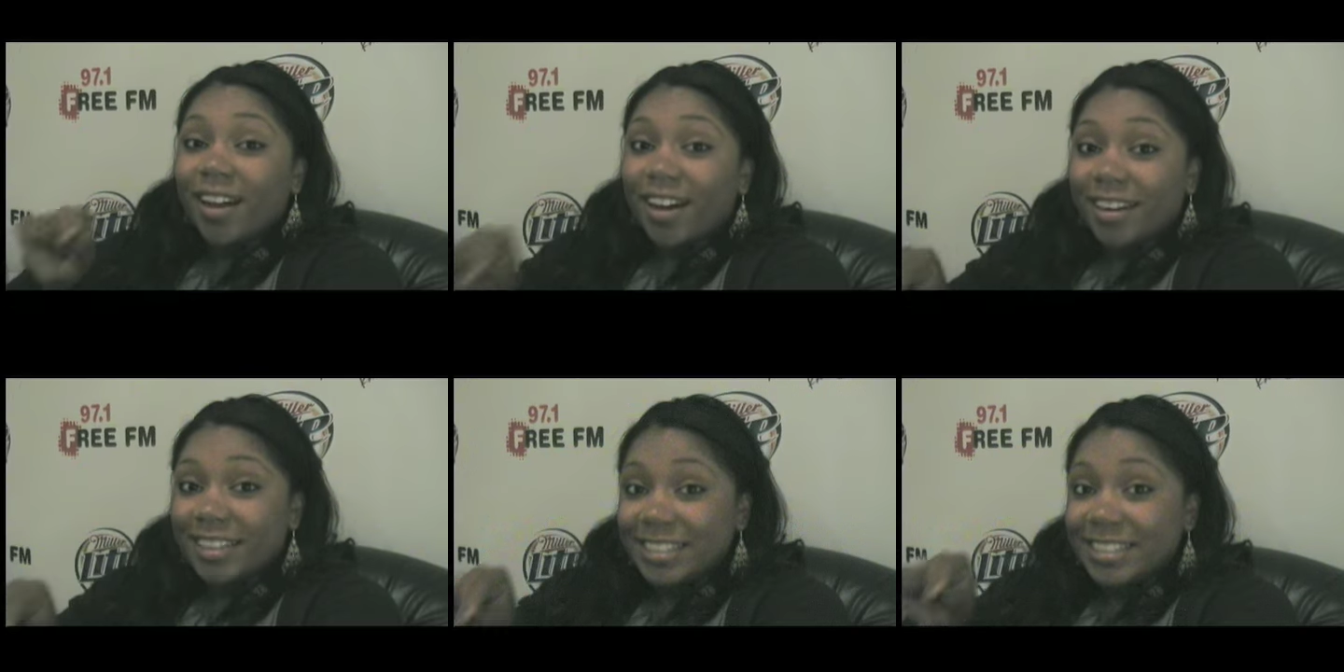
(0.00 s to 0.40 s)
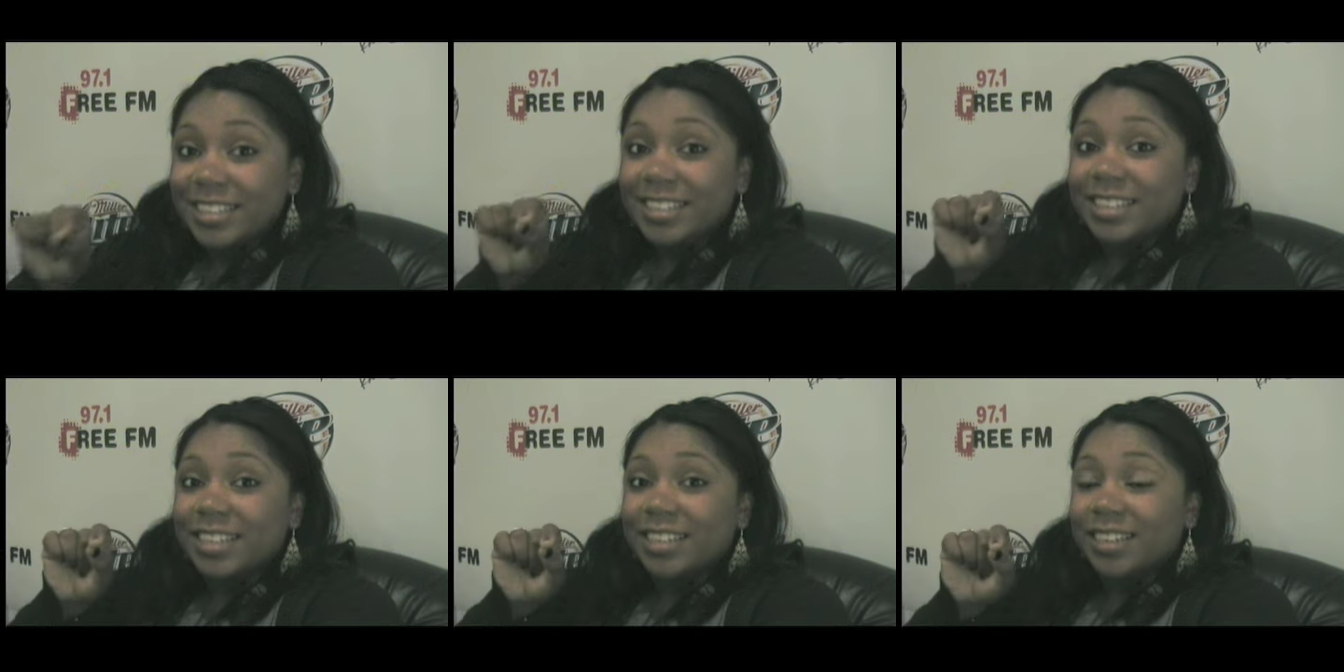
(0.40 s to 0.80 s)

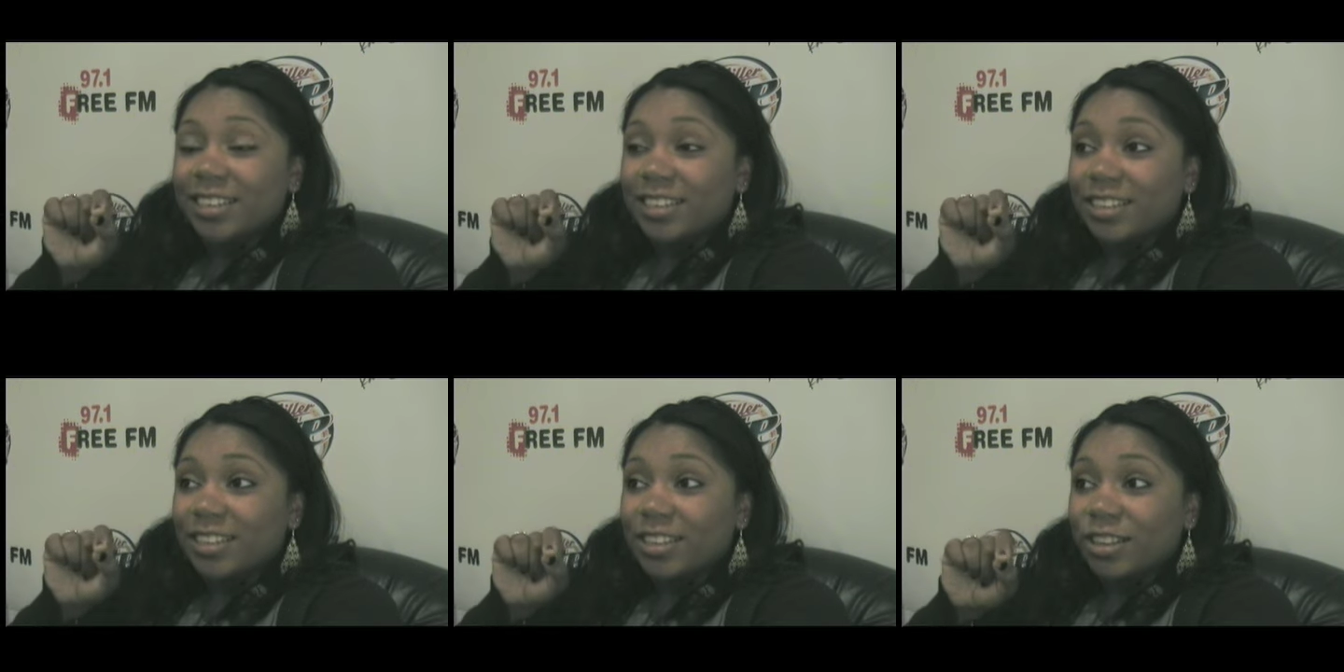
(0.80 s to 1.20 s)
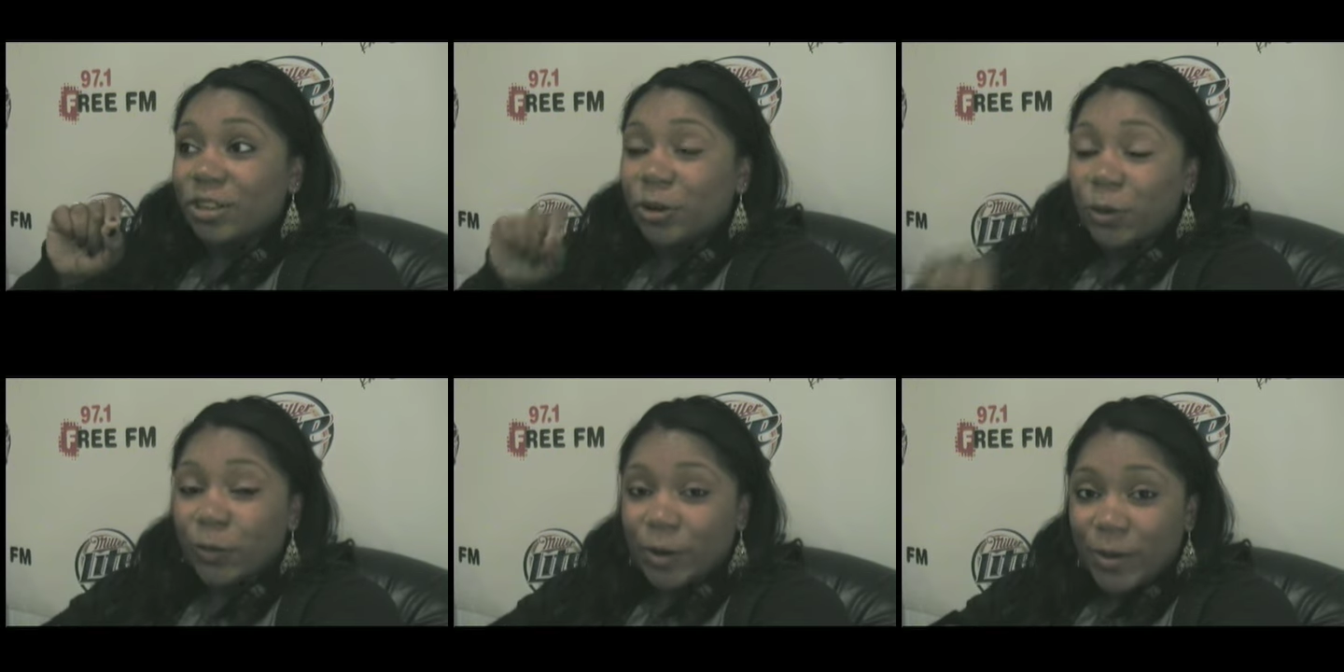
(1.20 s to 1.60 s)
honestly,
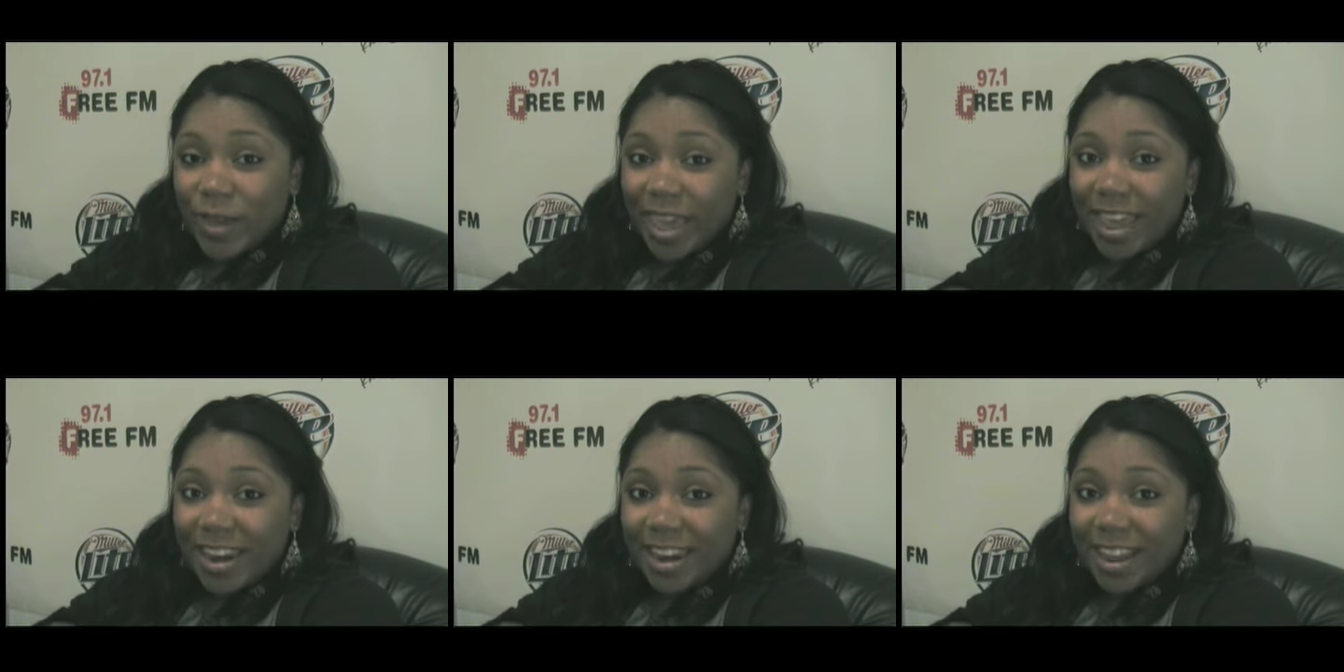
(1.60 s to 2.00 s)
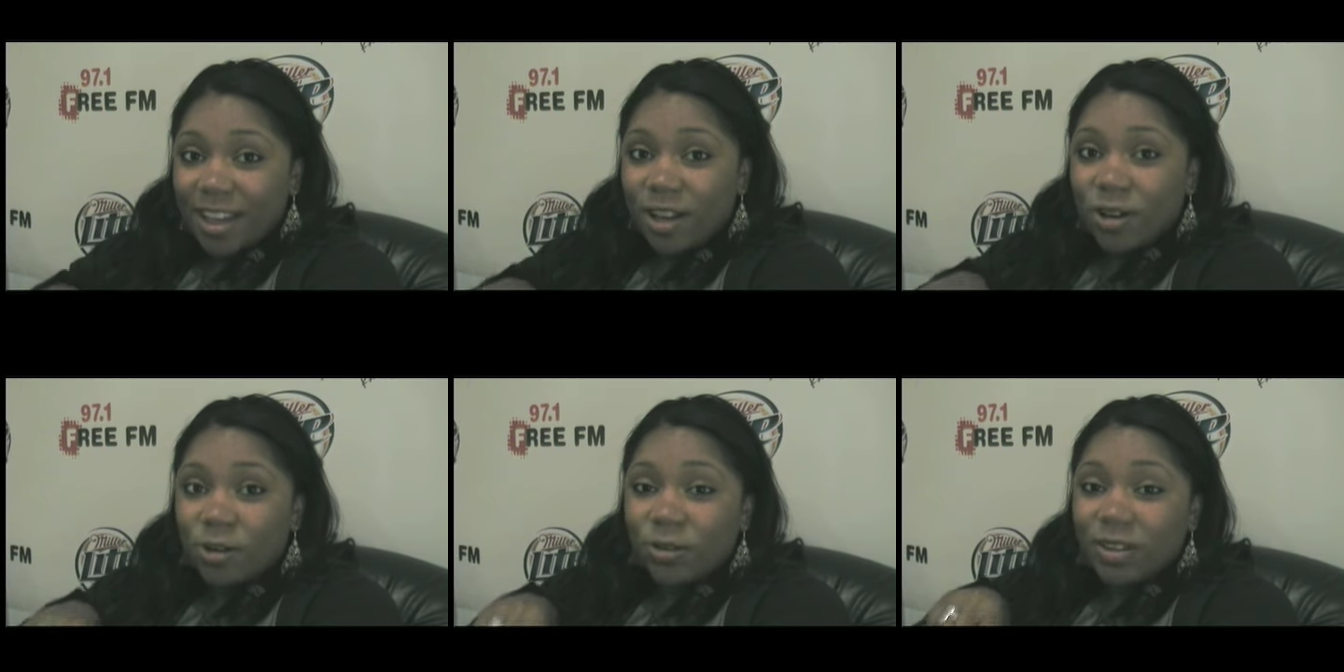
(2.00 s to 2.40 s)
learn what you can
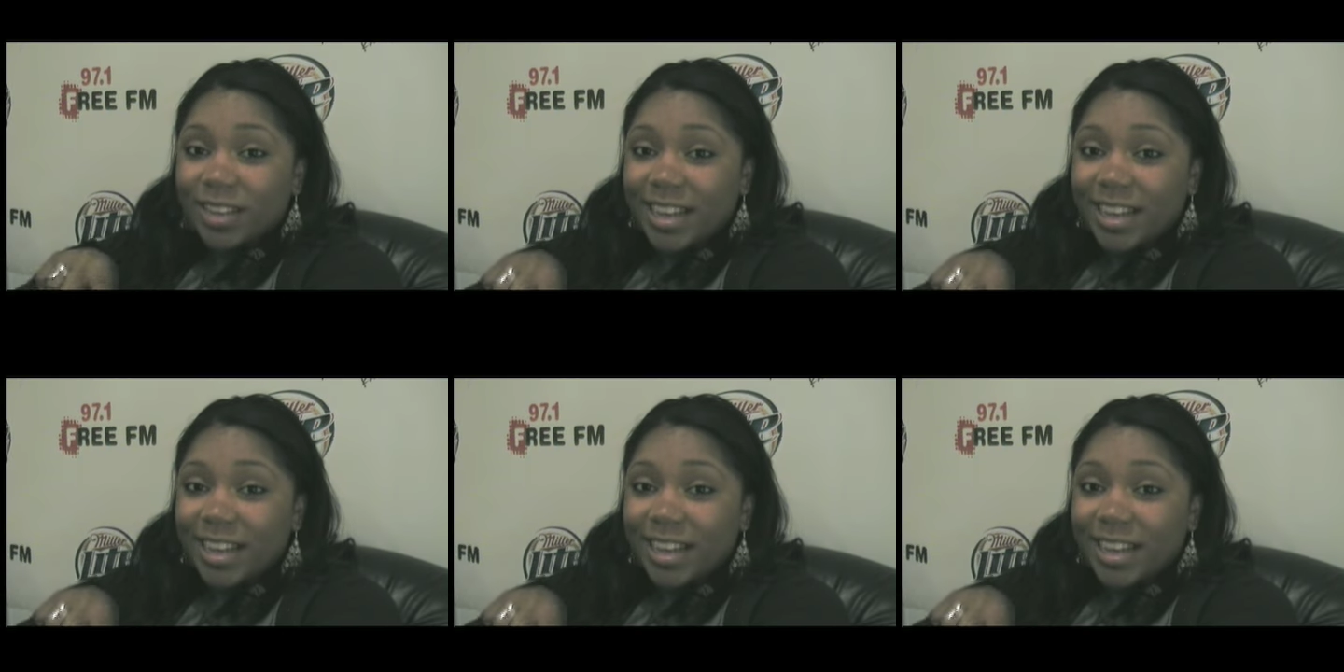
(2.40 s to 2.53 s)
now.